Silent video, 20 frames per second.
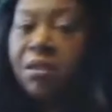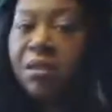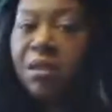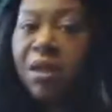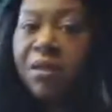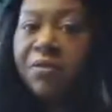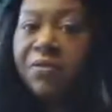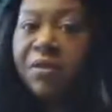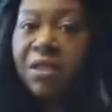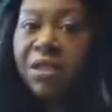
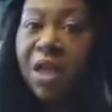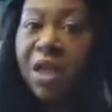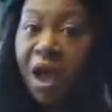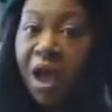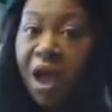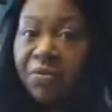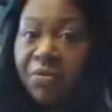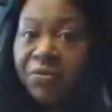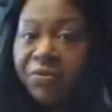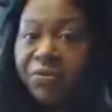enough
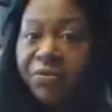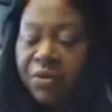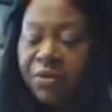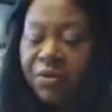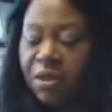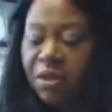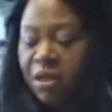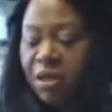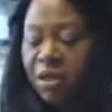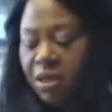stuff.
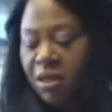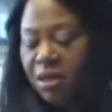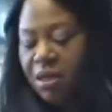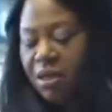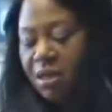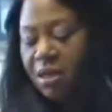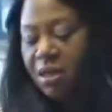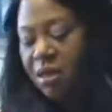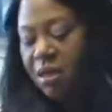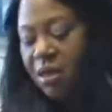
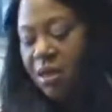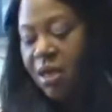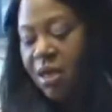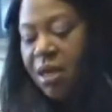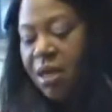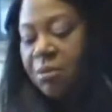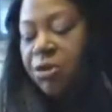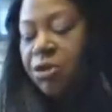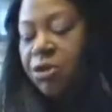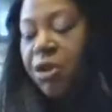
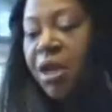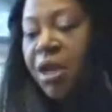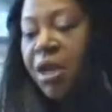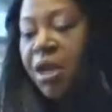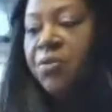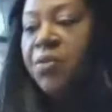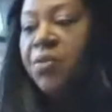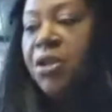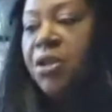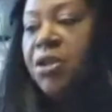And I'm trying
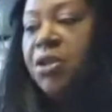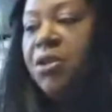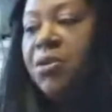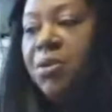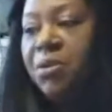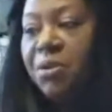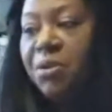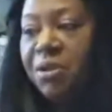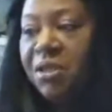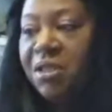to
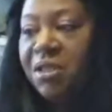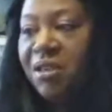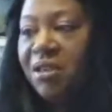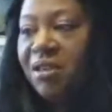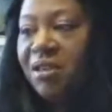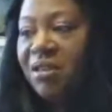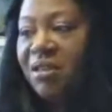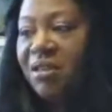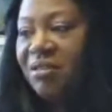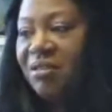reduce
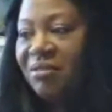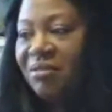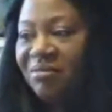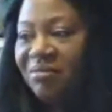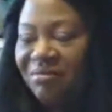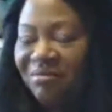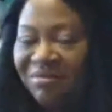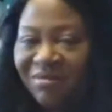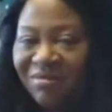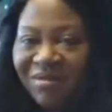
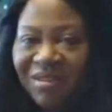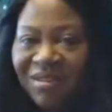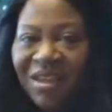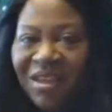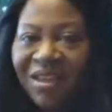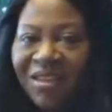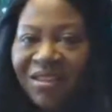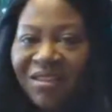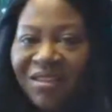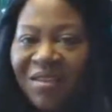
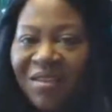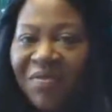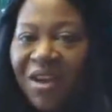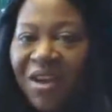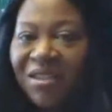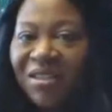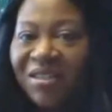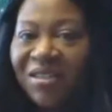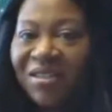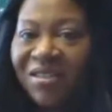the
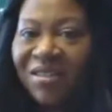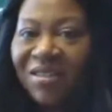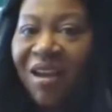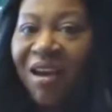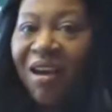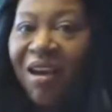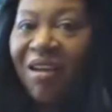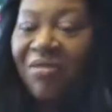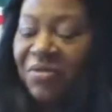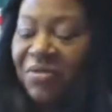amount of
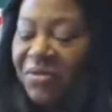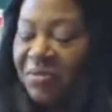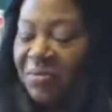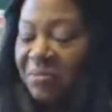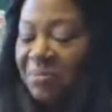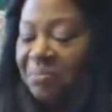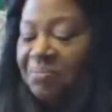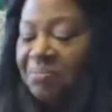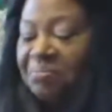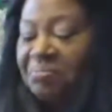stuff.
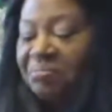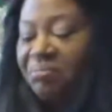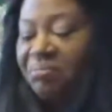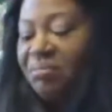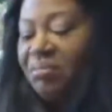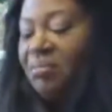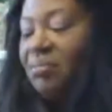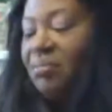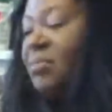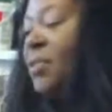
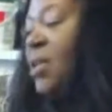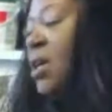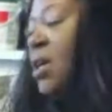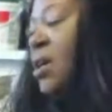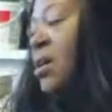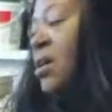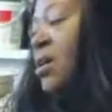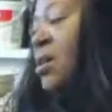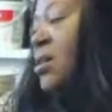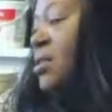
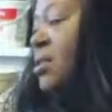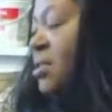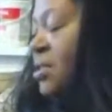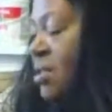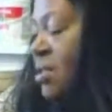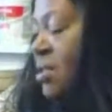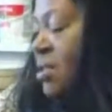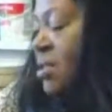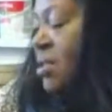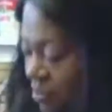
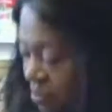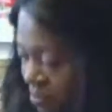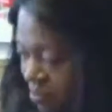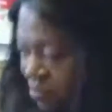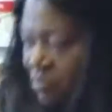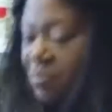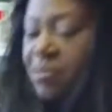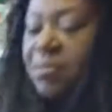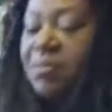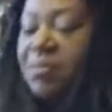So
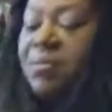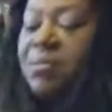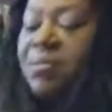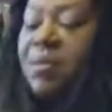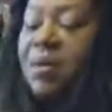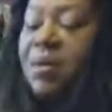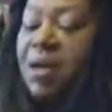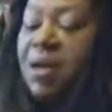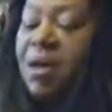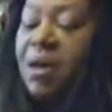
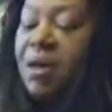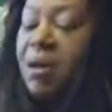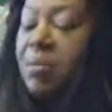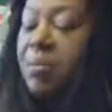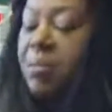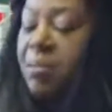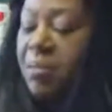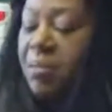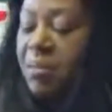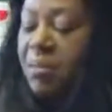
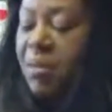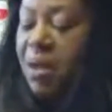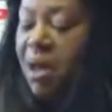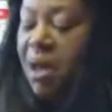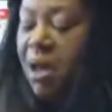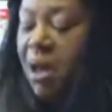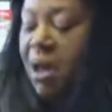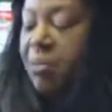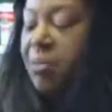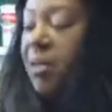I'm
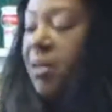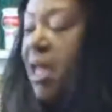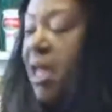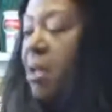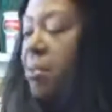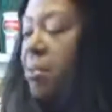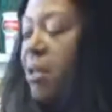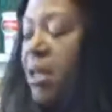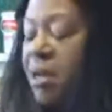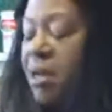
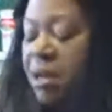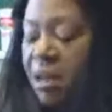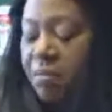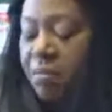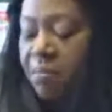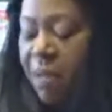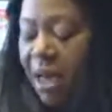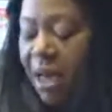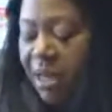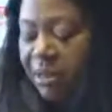labeling
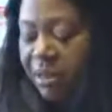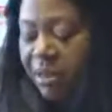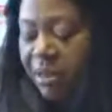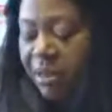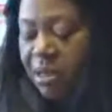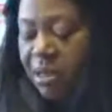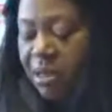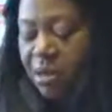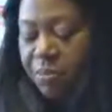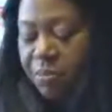and
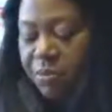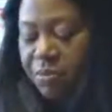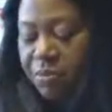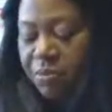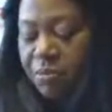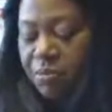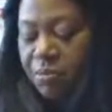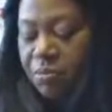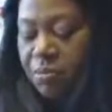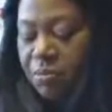boxing up
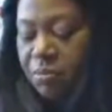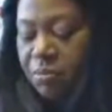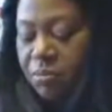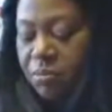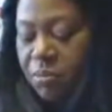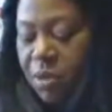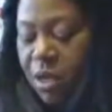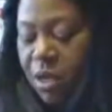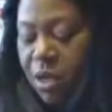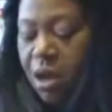
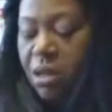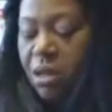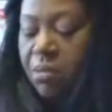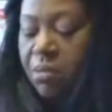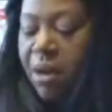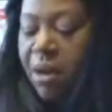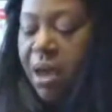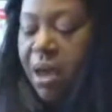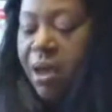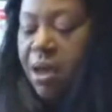all of
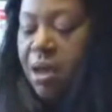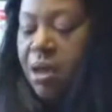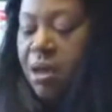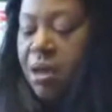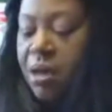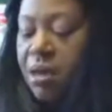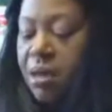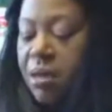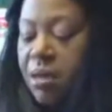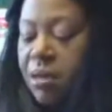
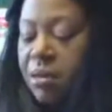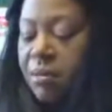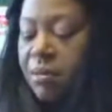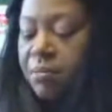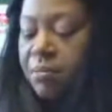my